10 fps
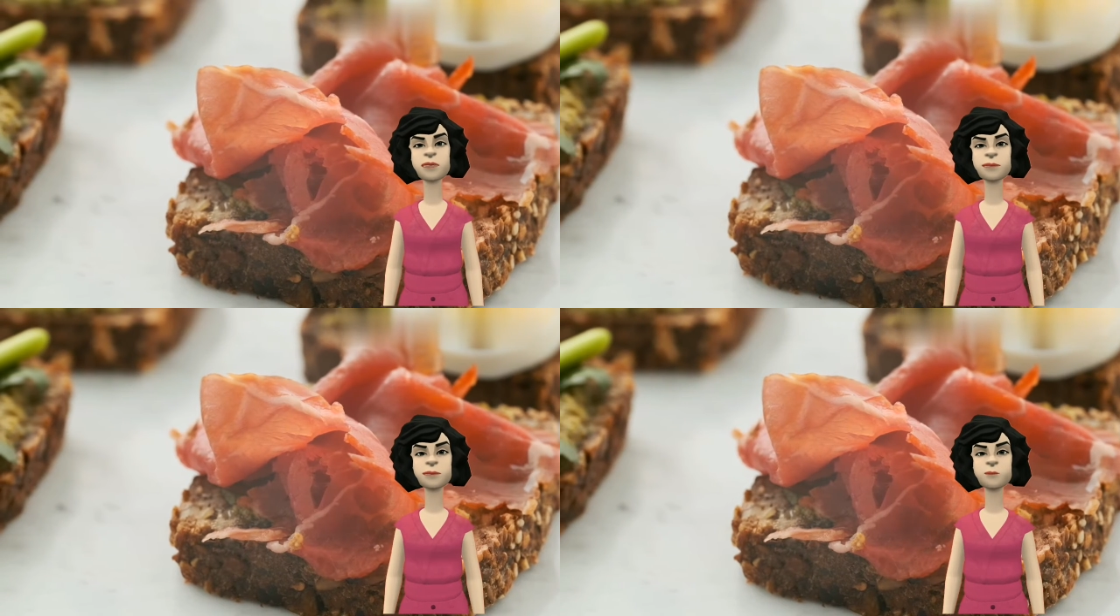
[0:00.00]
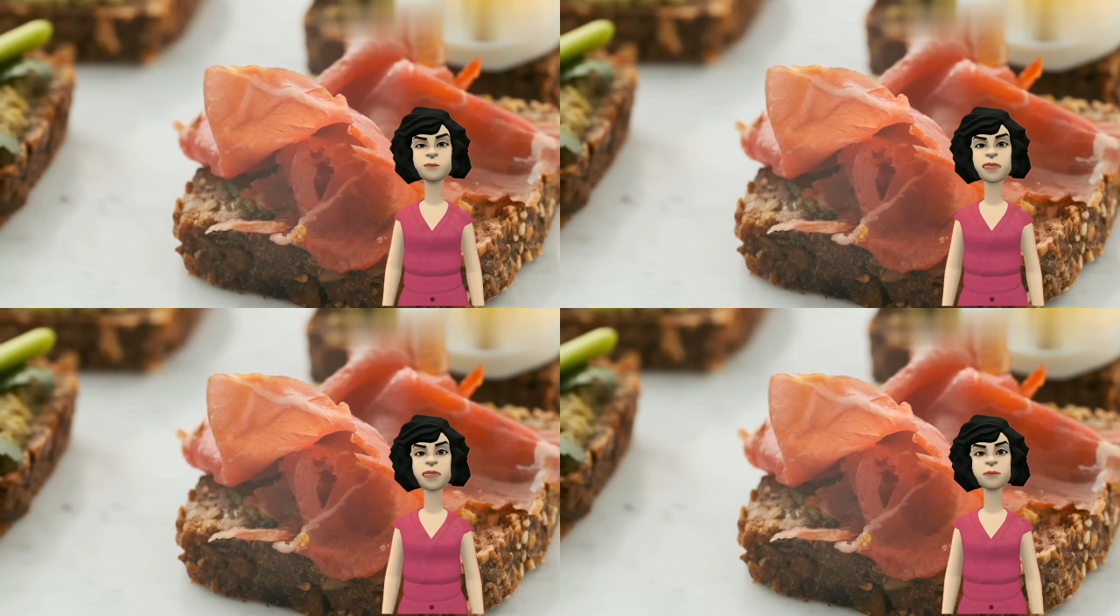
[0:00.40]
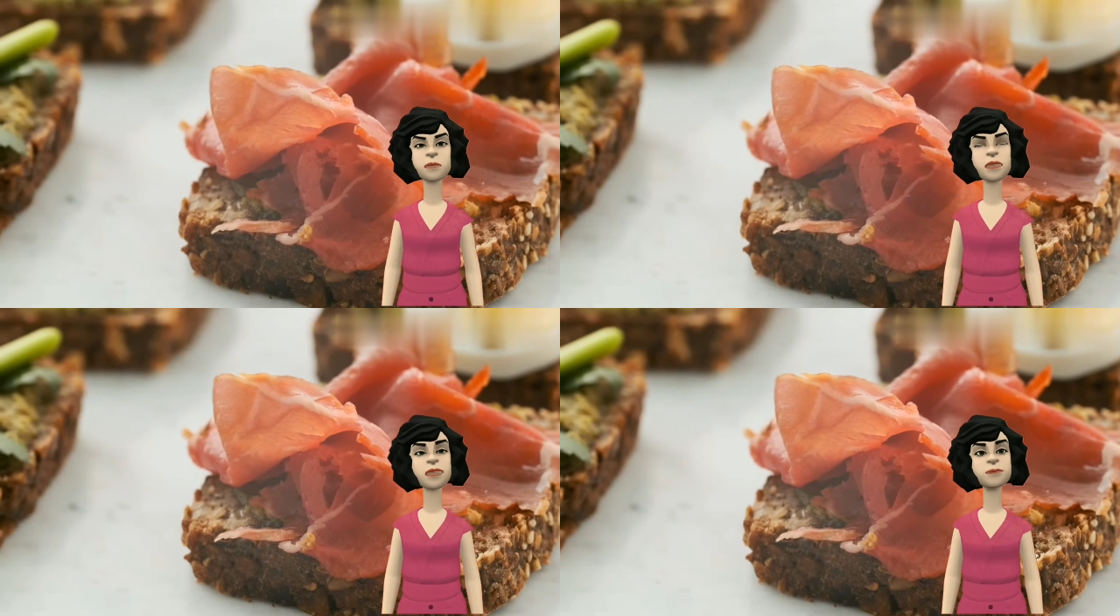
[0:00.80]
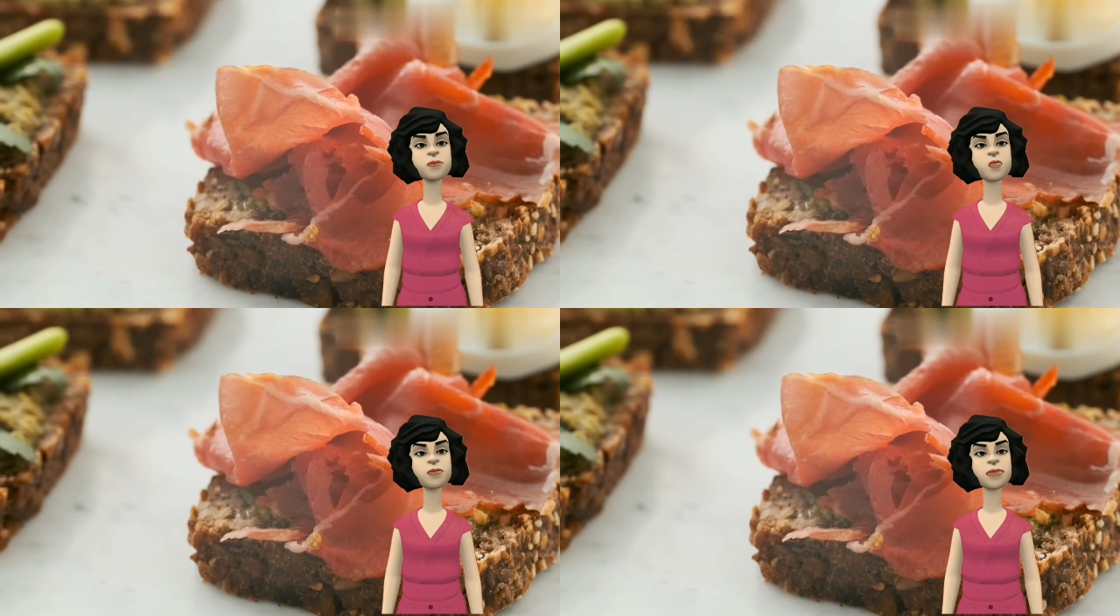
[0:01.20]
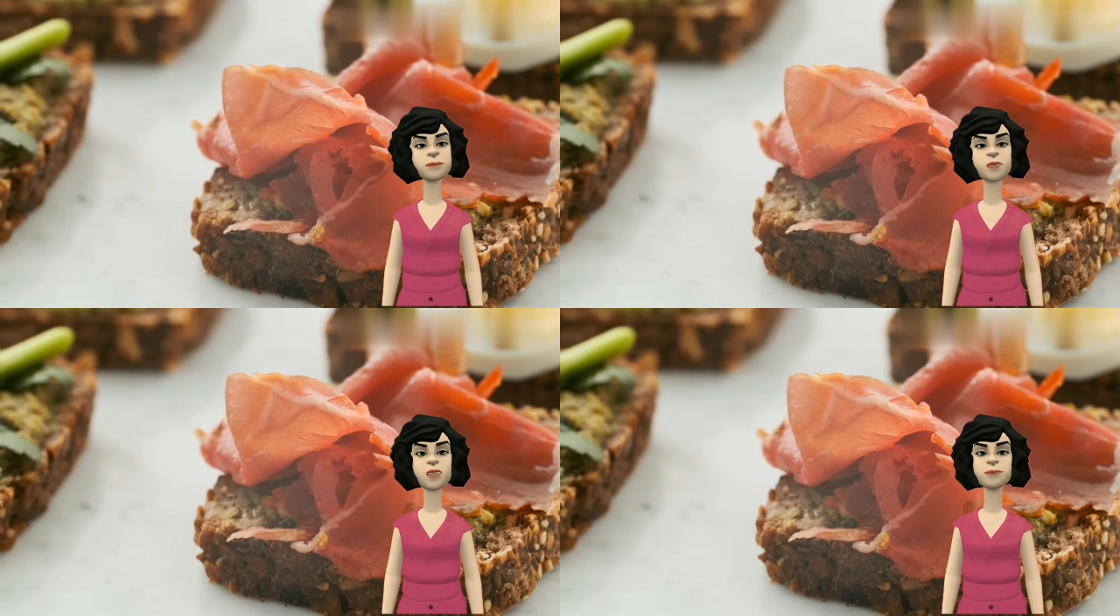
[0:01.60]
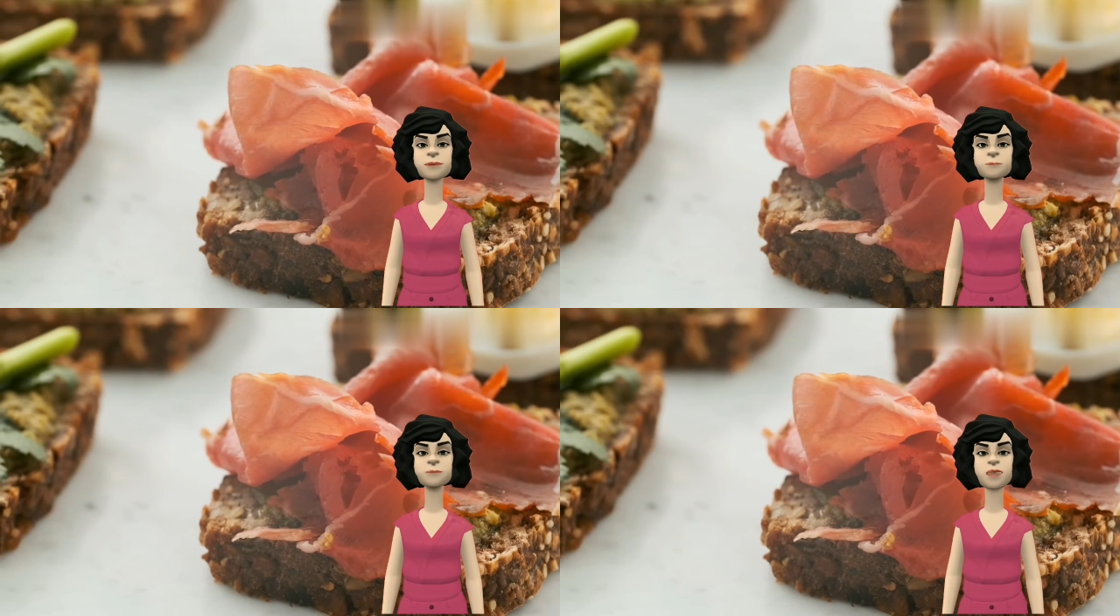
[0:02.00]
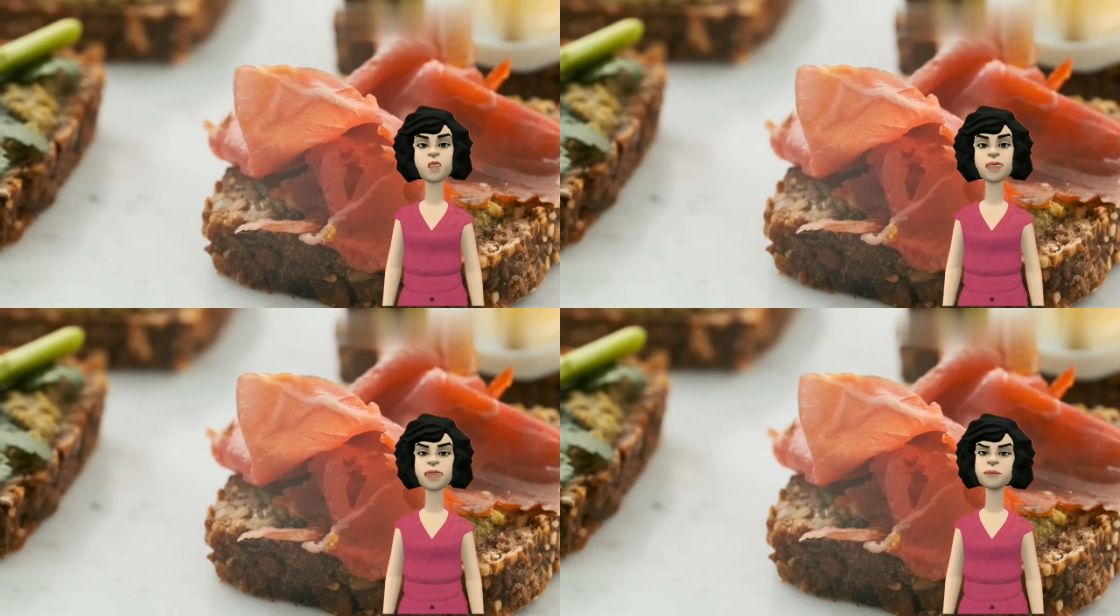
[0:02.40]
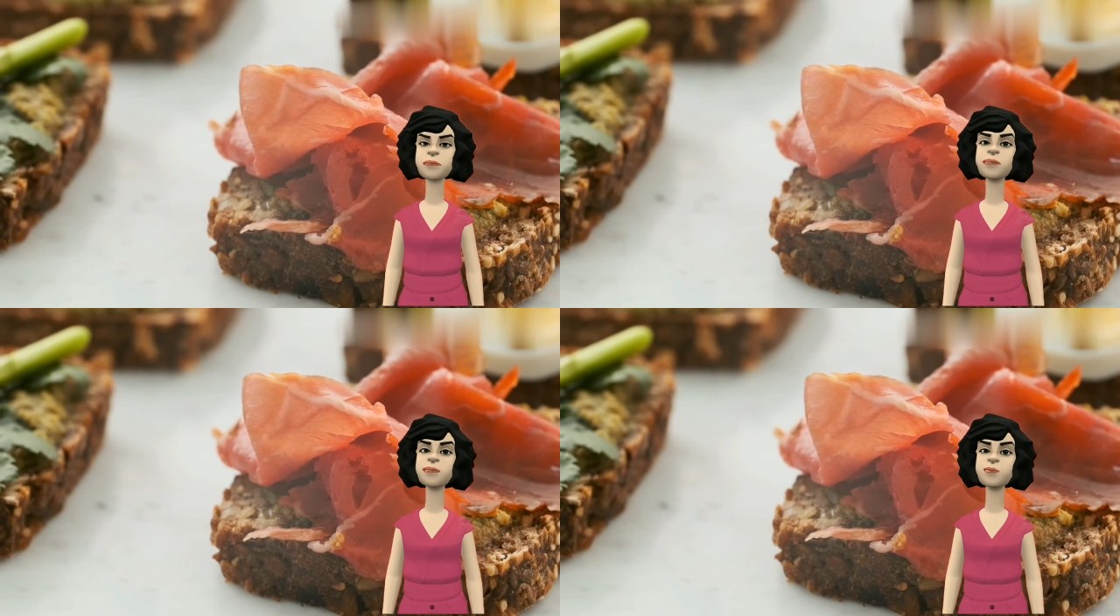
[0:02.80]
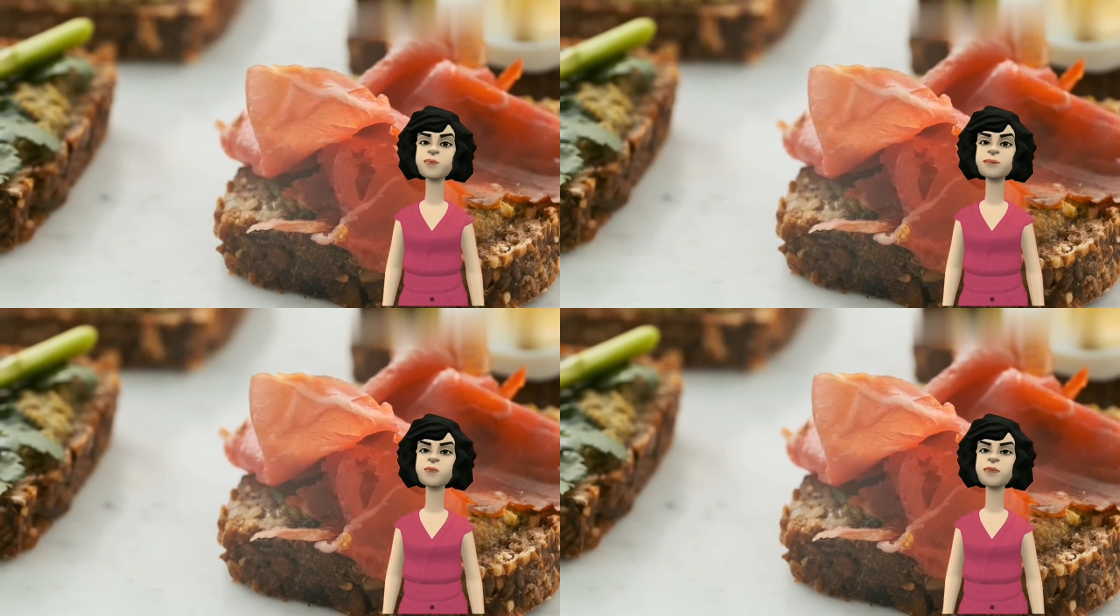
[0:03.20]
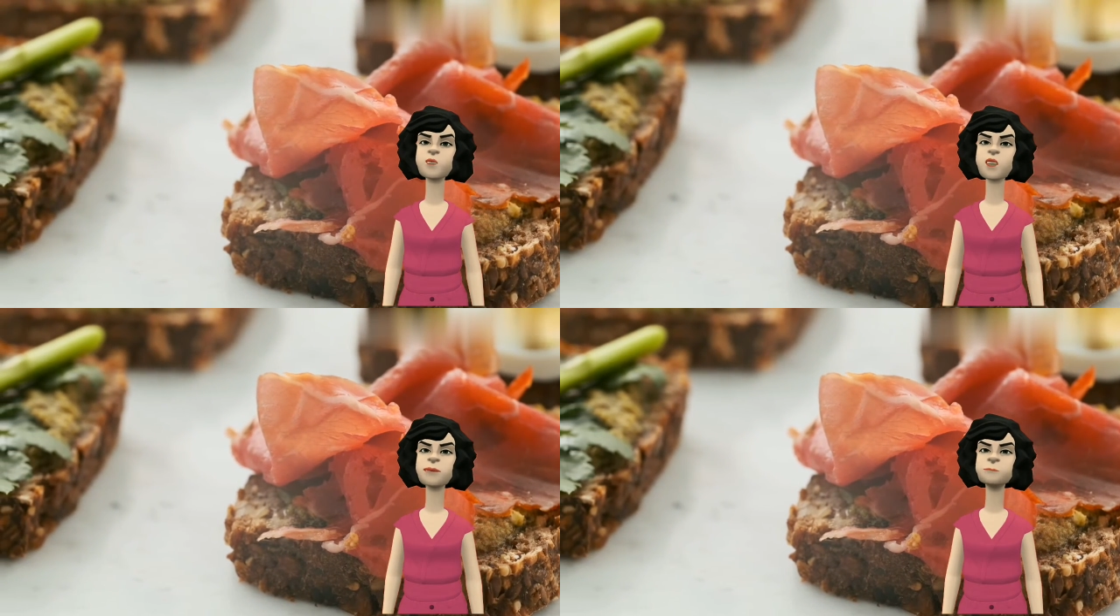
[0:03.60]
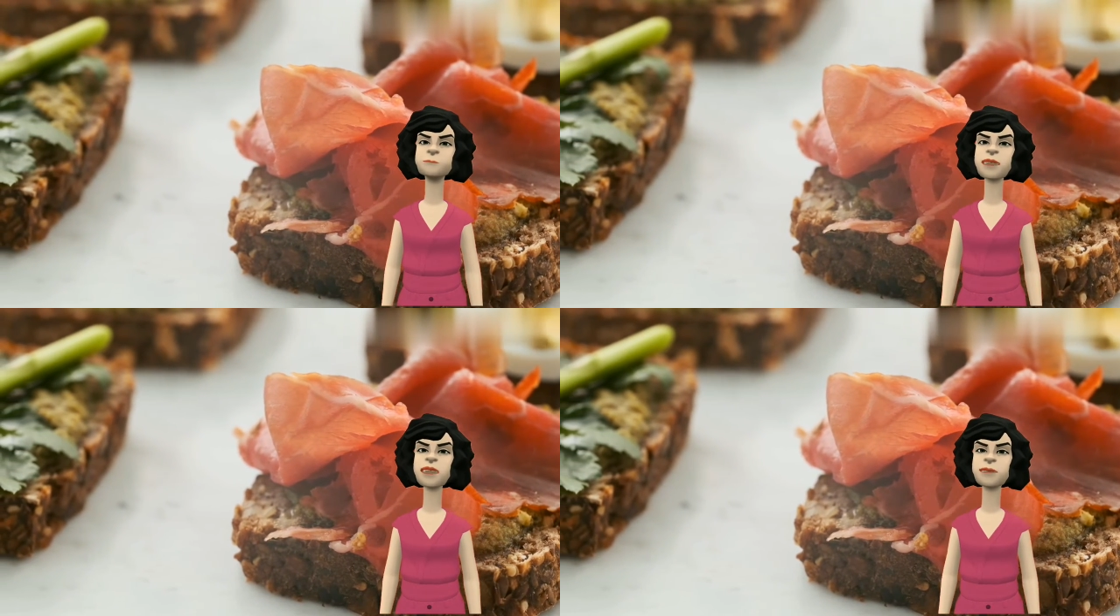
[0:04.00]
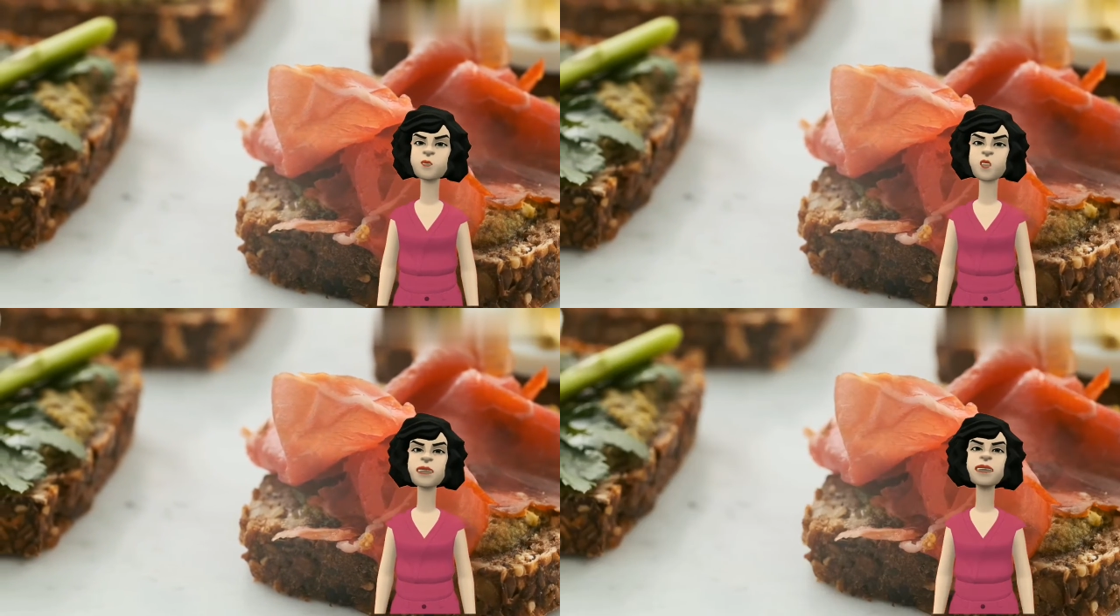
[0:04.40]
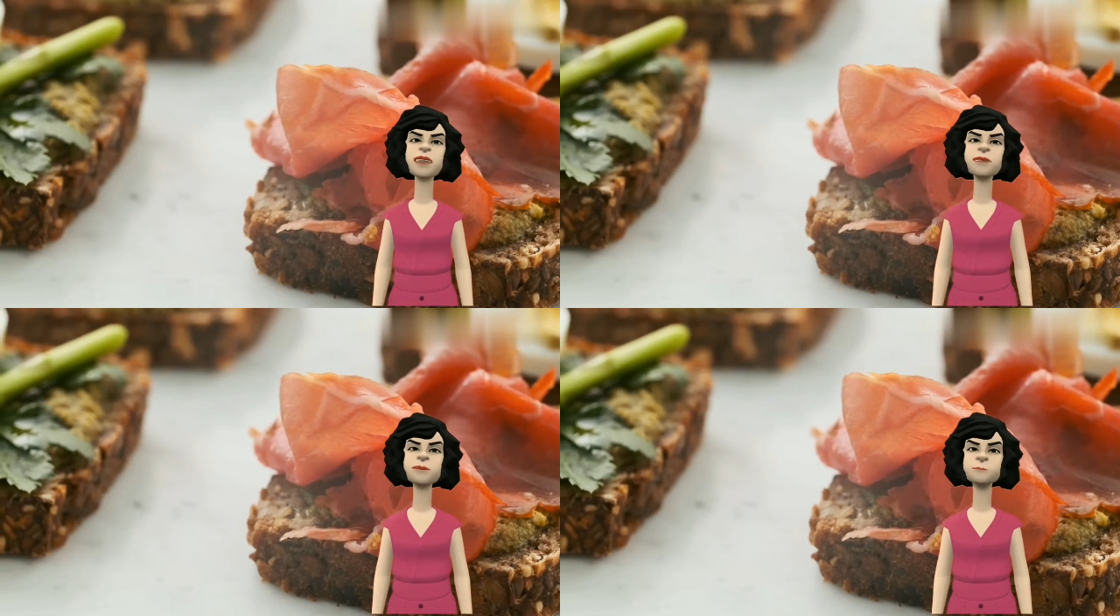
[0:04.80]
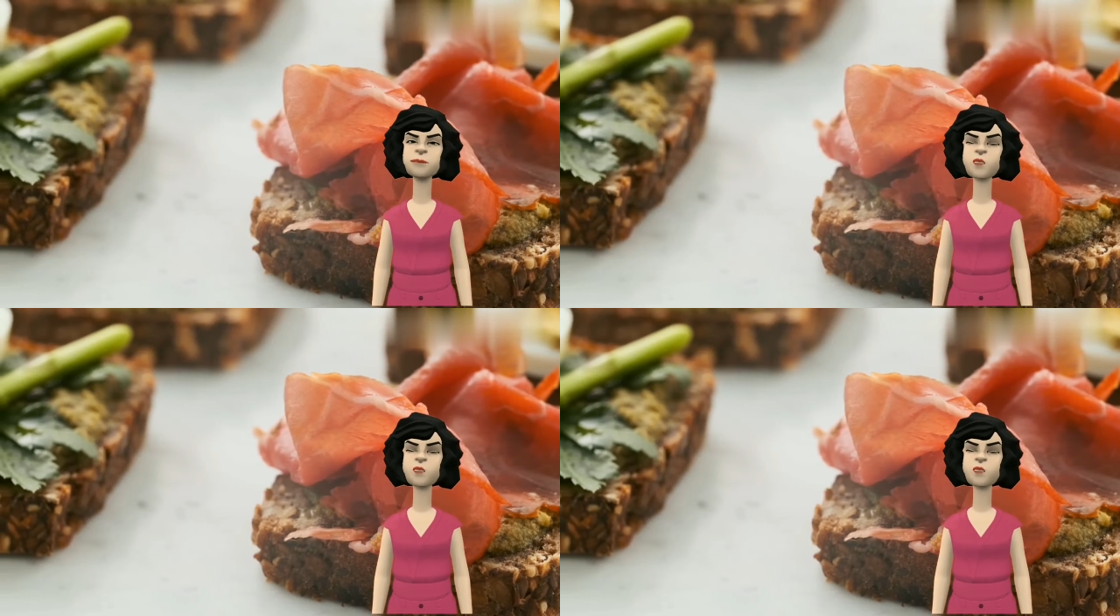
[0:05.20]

like bread, pasta, cookies, and ice cream you can still enjoy if